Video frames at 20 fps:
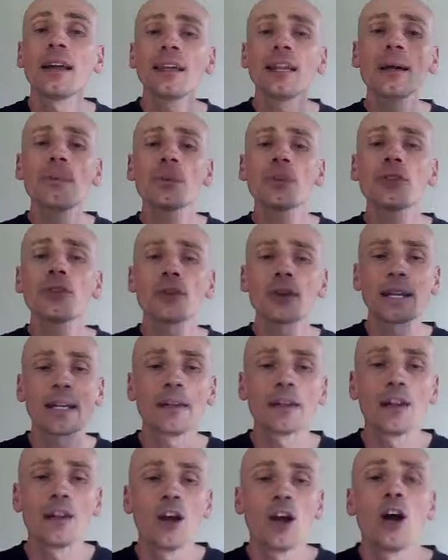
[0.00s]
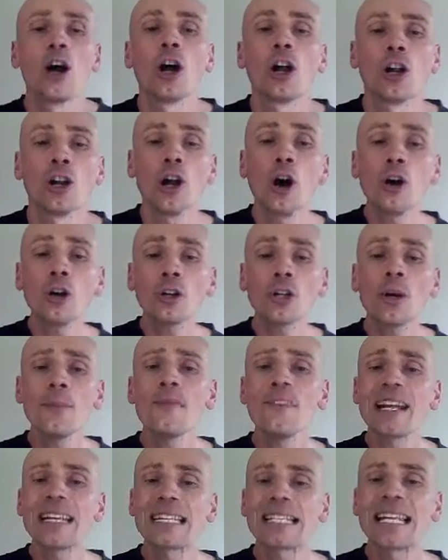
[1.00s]
Number three, long
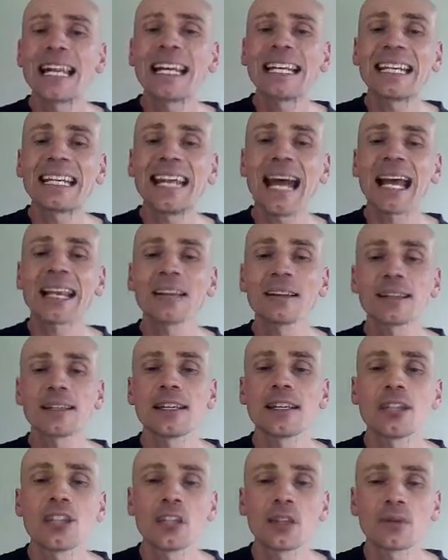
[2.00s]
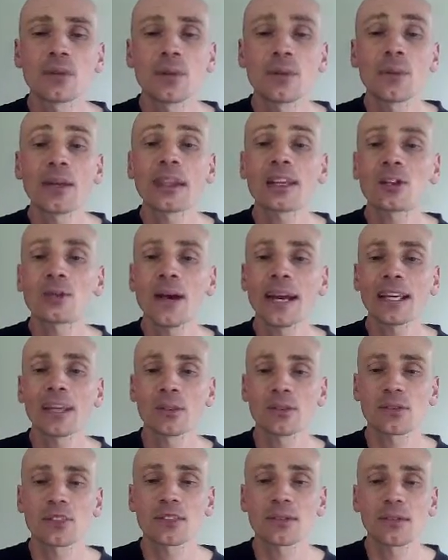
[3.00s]
term ventilated adults and children with
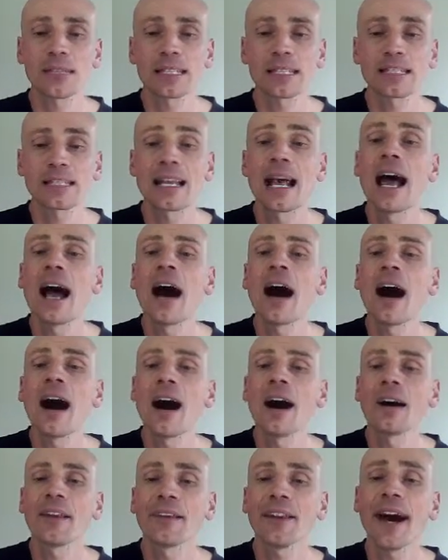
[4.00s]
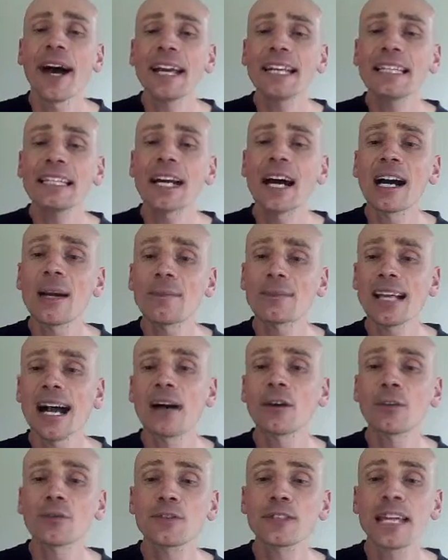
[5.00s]
tracheostomies are nine times
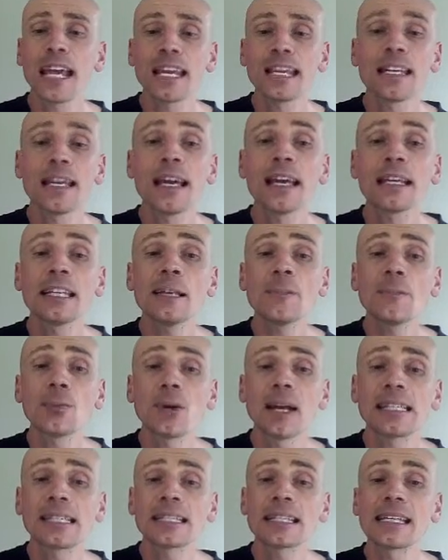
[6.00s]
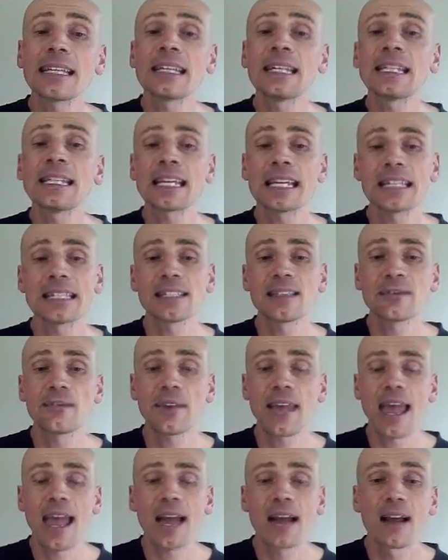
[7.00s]
out of ten depressed in intensive
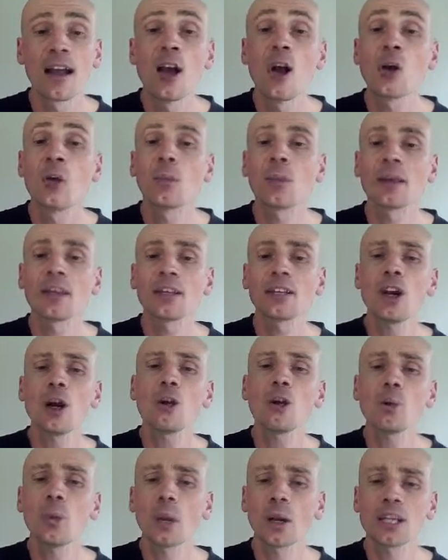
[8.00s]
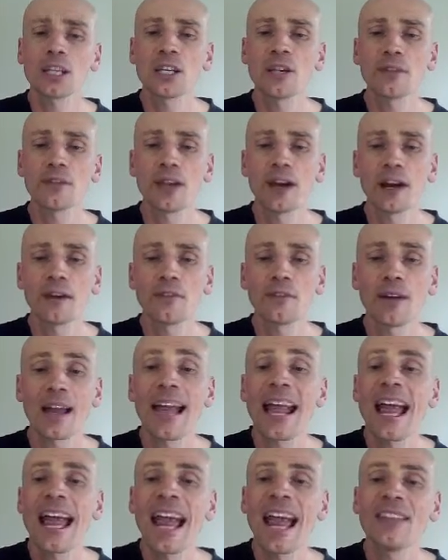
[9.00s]
care with no quality of life,
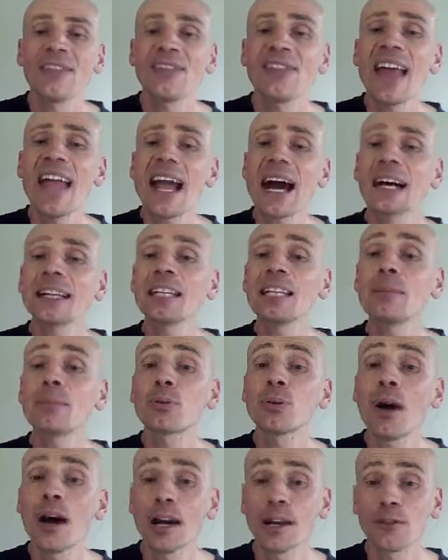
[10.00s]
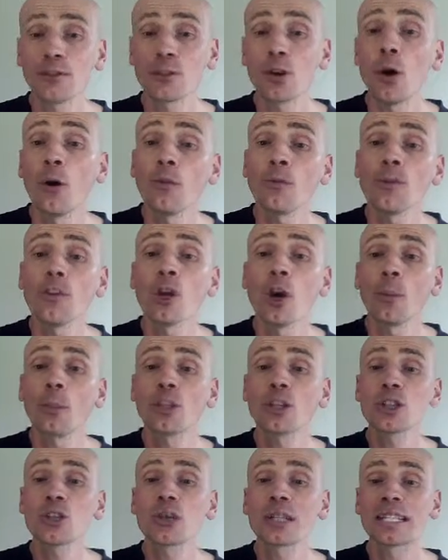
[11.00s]
and they are deprived of the
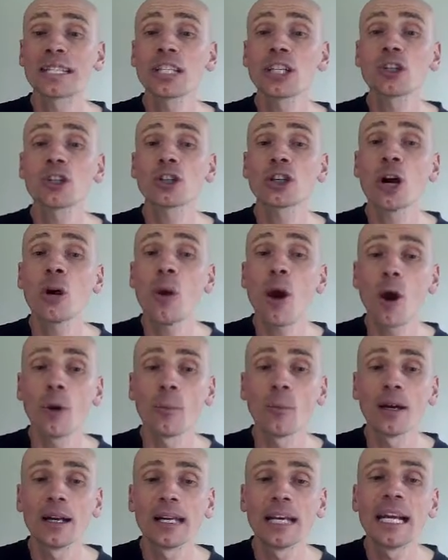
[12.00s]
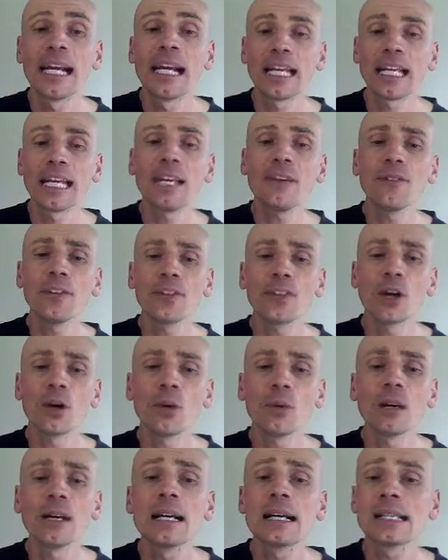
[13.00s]
opportunity to go home, even
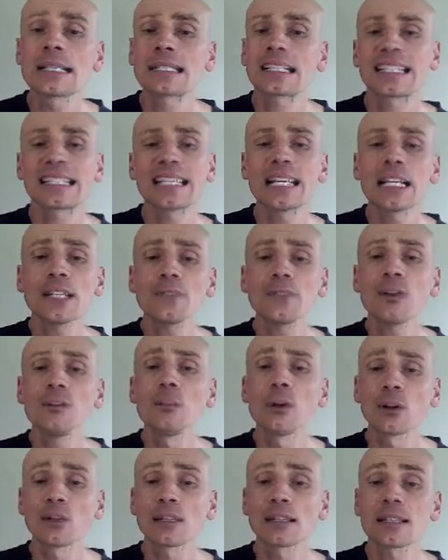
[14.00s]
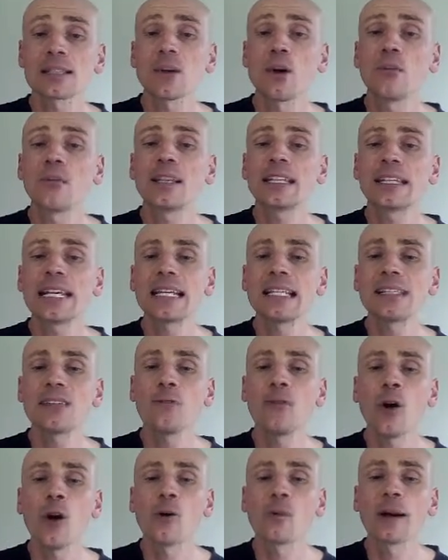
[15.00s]
though successful models of
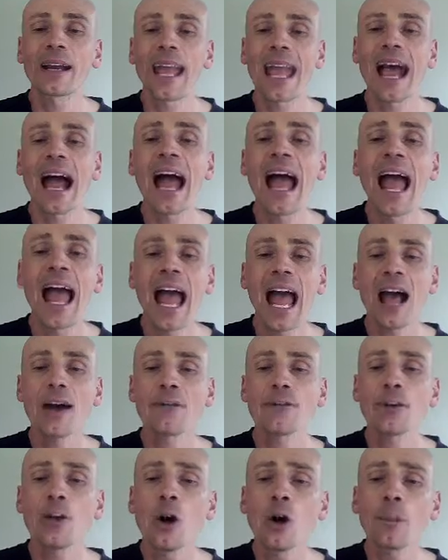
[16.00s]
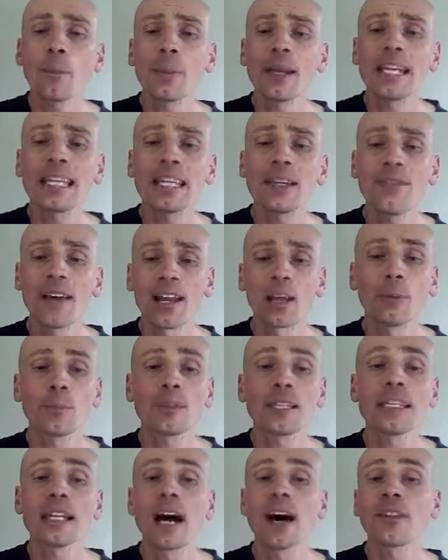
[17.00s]
intensive home care have long been
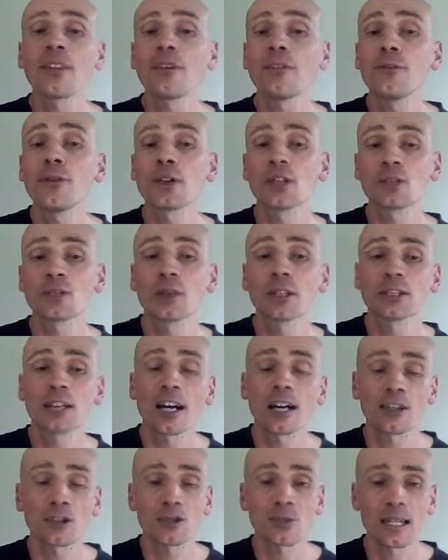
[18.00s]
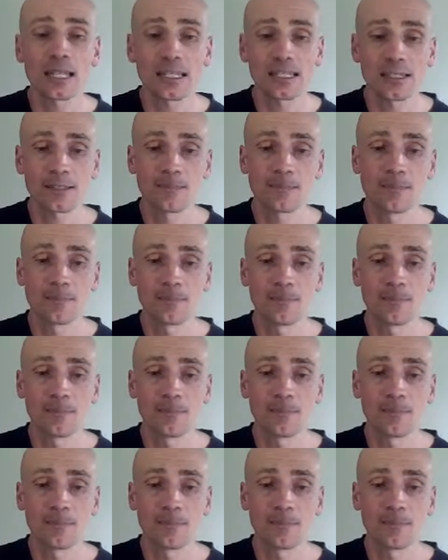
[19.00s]
developed in other first world countries.